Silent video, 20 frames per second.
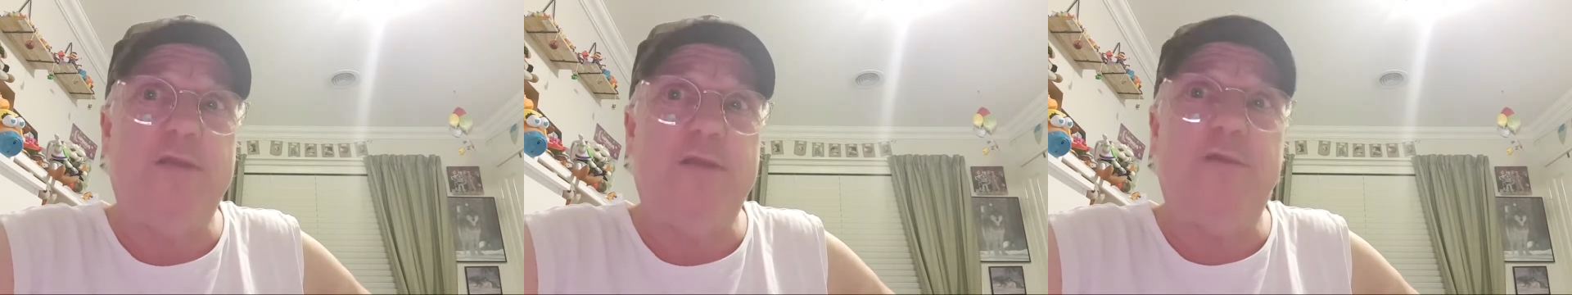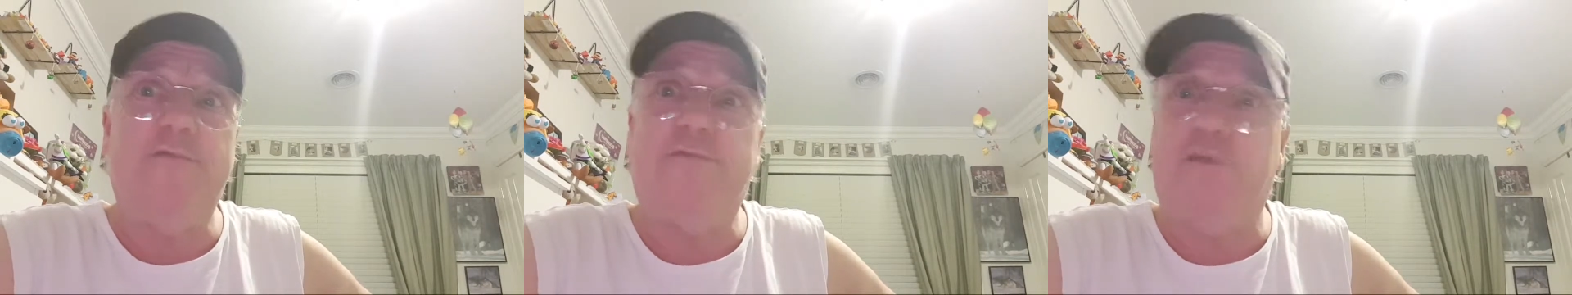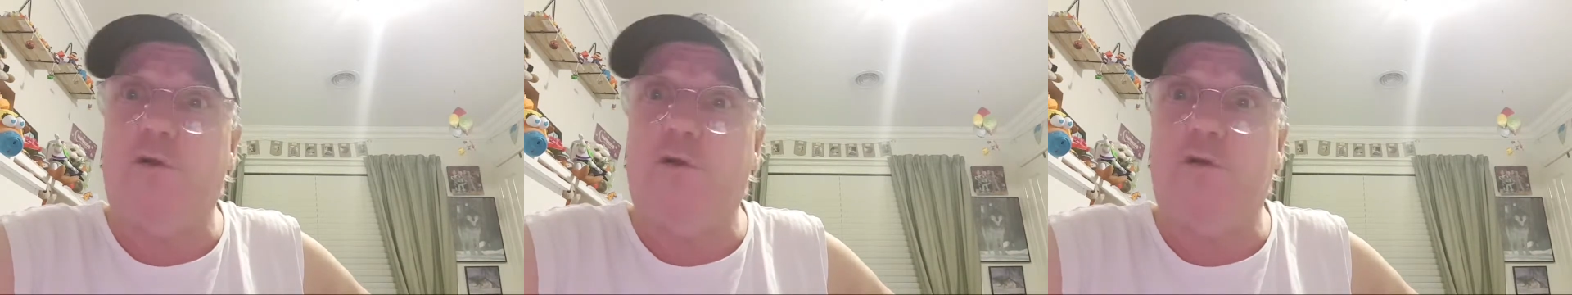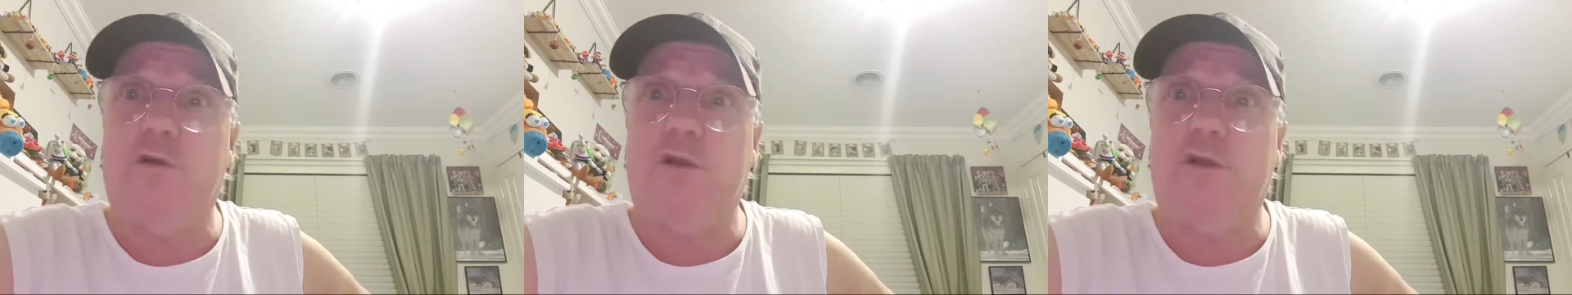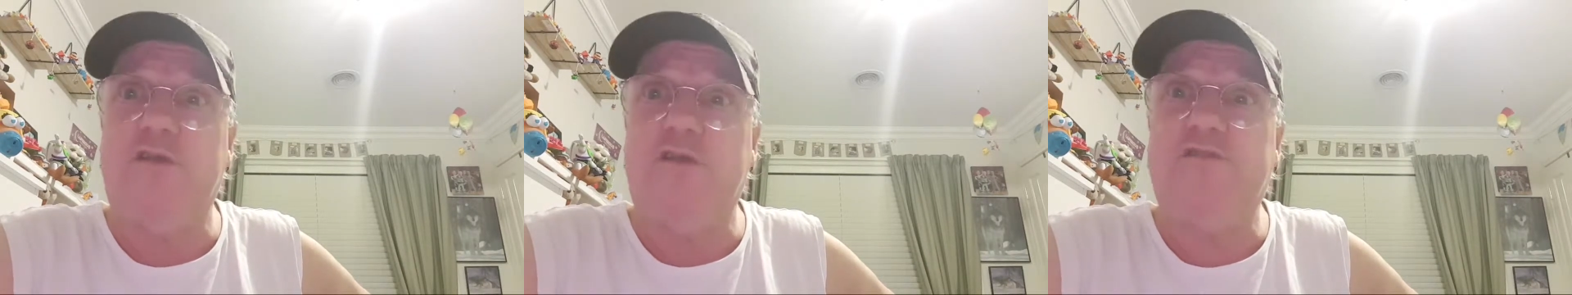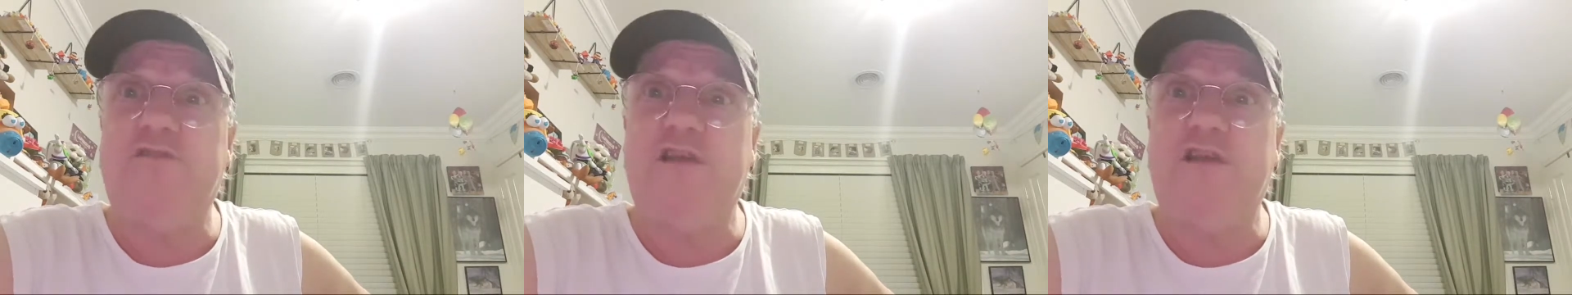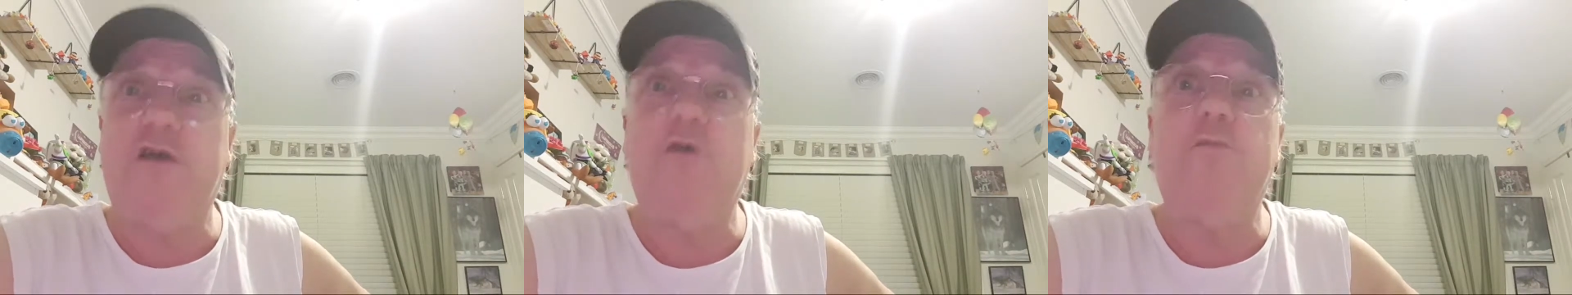foreigners
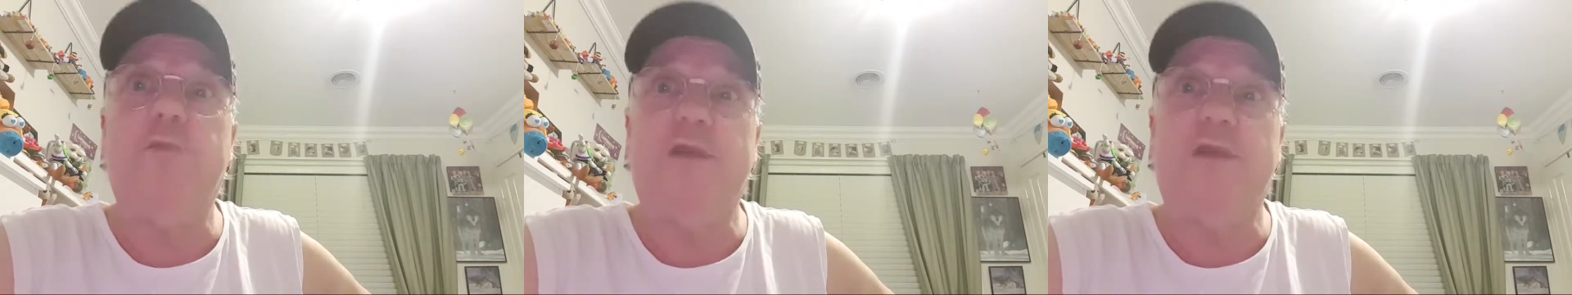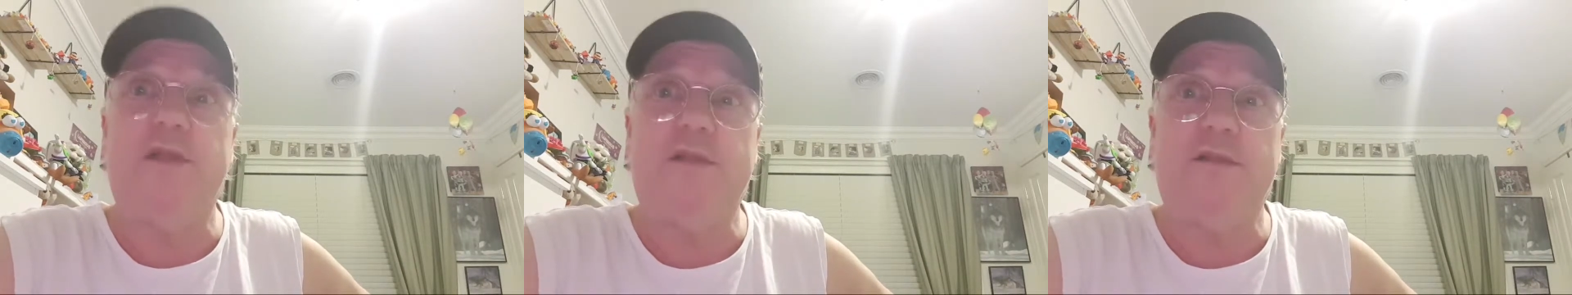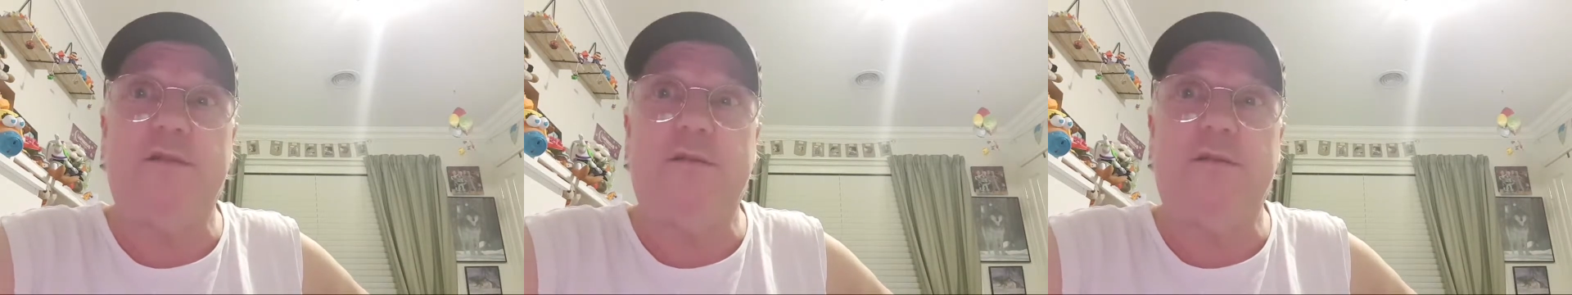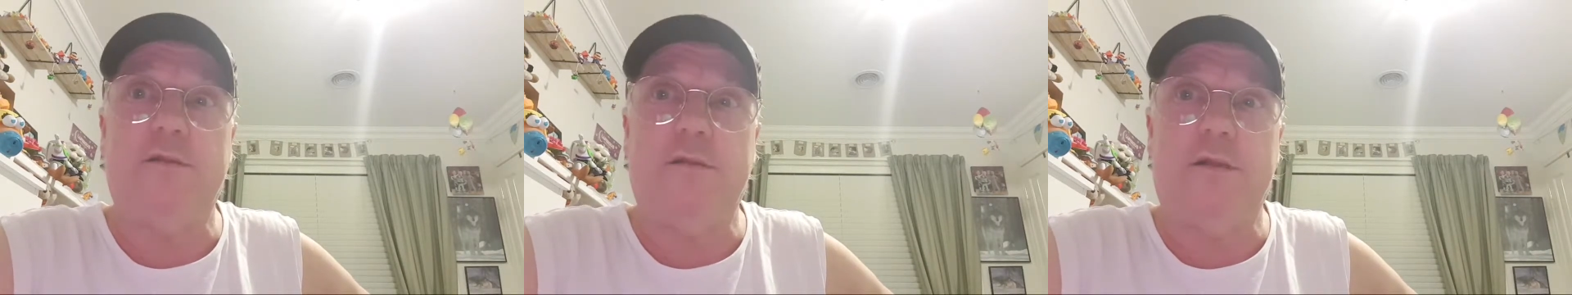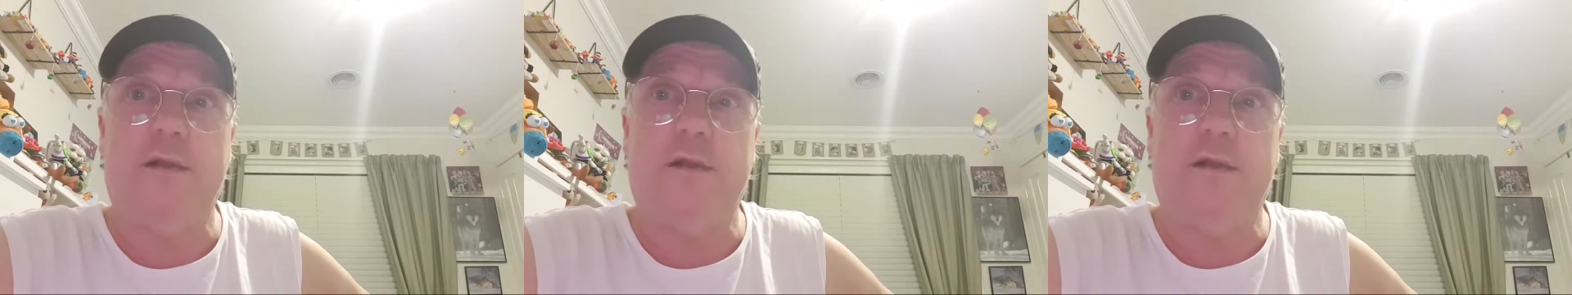helping